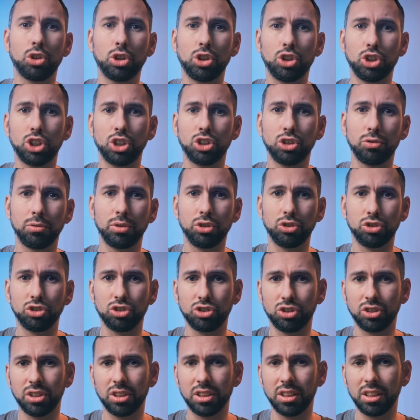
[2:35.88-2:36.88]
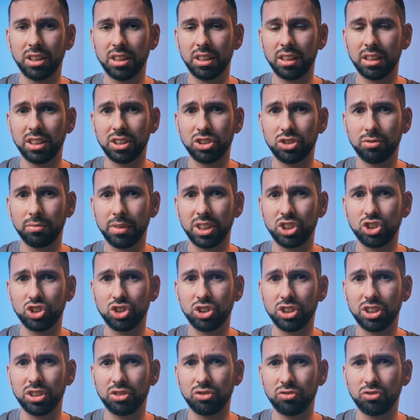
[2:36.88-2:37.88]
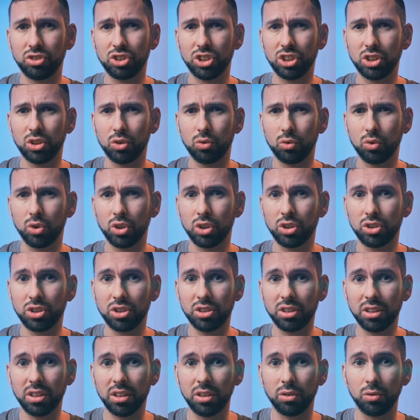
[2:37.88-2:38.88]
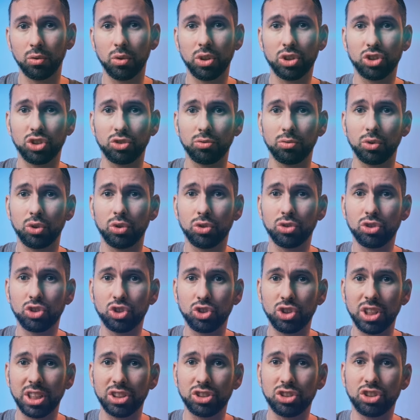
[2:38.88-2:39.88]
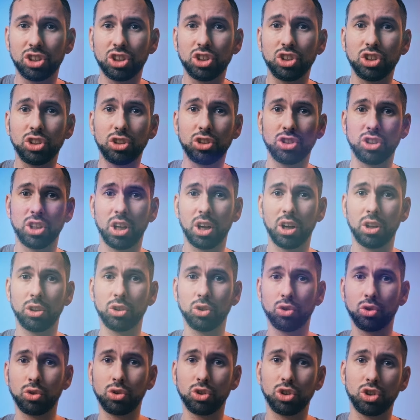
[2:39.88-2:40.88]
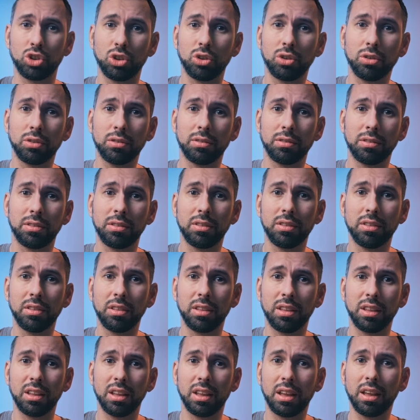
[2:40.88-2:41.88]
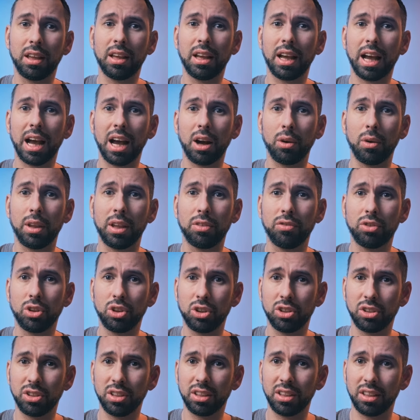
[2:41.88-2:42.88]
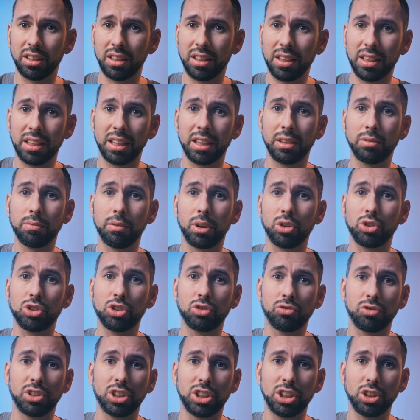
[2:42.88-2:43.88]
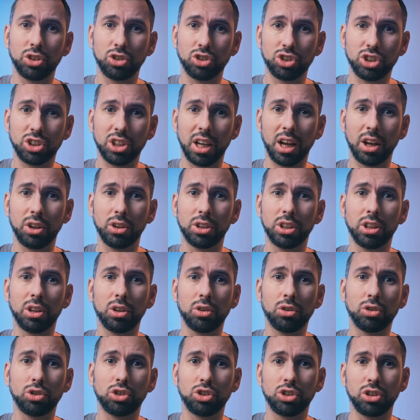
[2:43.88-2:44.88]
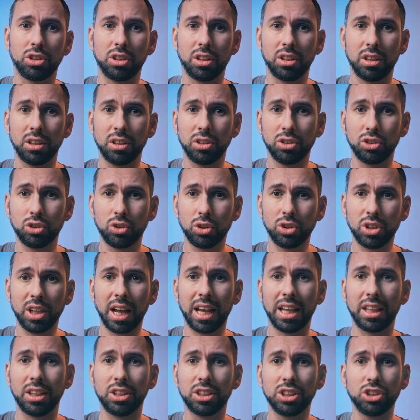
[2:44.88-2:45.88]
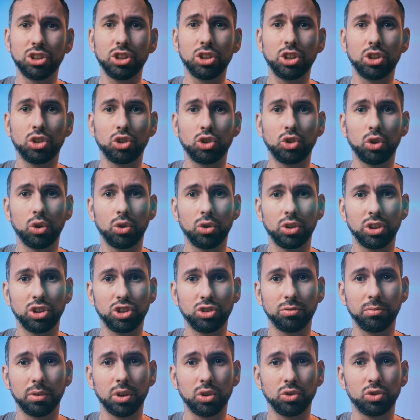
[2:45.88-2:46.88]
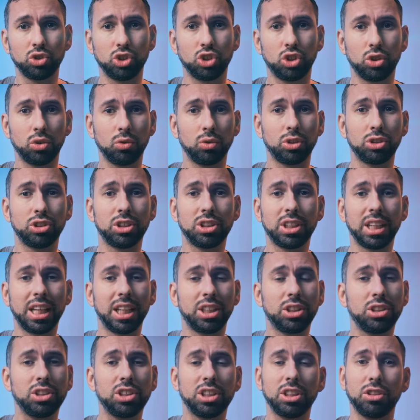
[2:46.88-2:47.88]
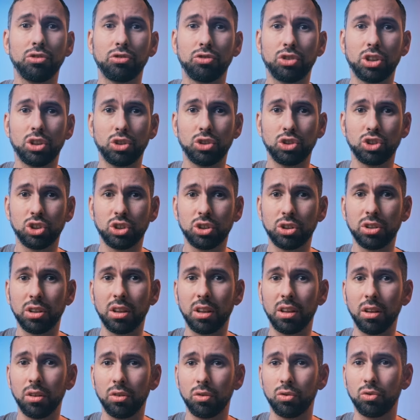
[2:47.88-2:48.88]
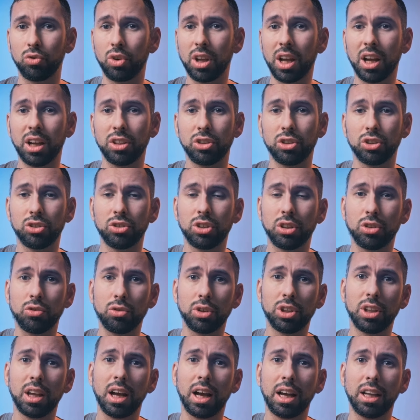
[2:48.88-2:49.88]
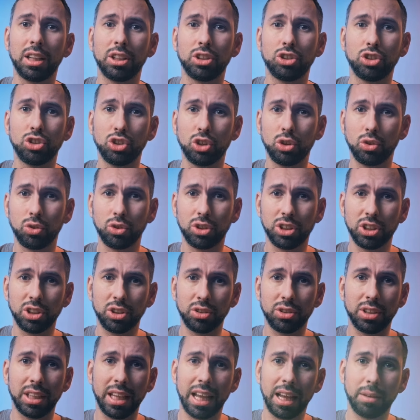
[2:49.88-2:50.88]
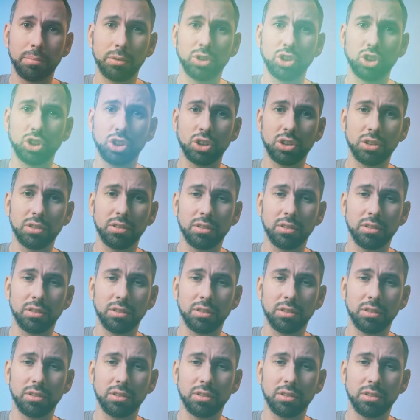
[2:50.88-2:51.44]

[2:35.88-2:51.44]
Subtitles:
adjustments, especially in video work where smooth transitions are crucial. However, in most video scenarios, you're likely to control exposure with an ND filter rather than relying solely on the aperture.